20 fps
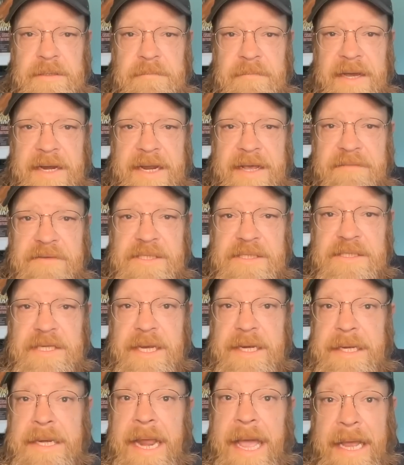might have to
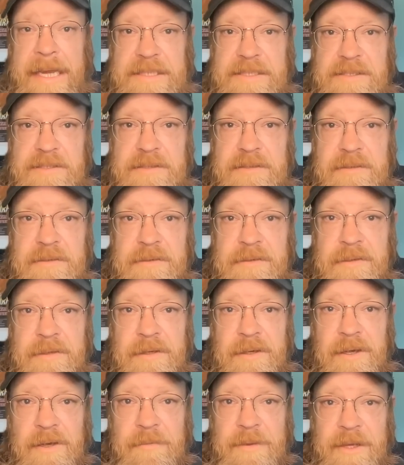say next
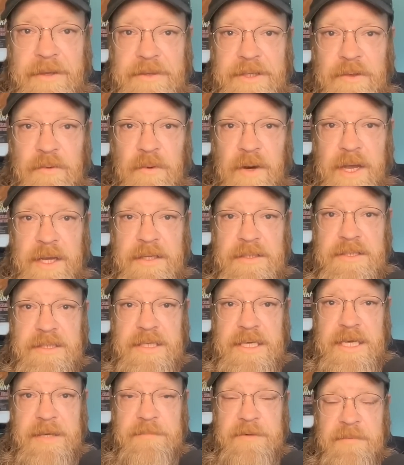about the right to
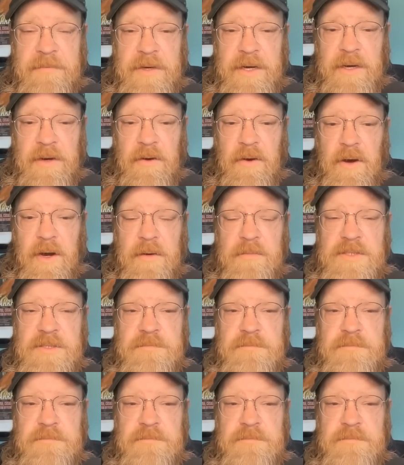keep and bear arms.